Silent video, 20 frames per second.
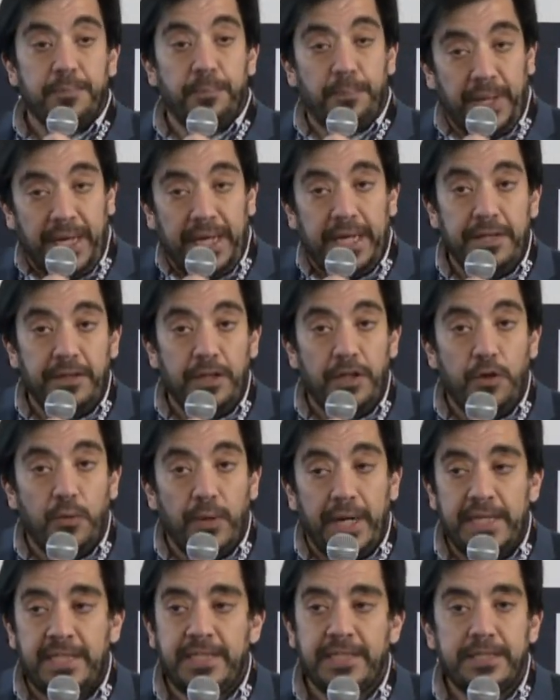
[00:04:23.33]
big in the
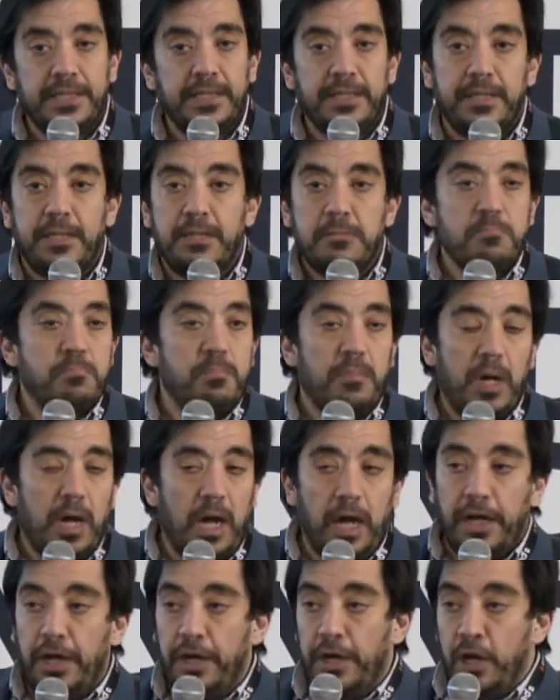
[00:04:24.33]
US. I
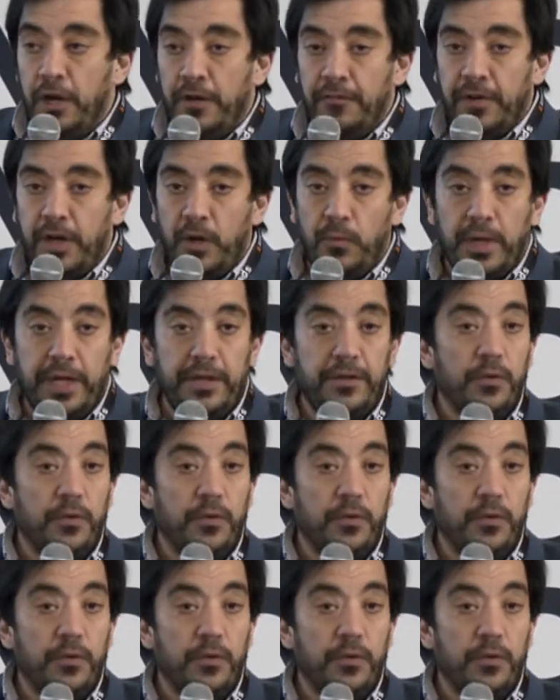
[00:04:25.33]
don't know if anyone in the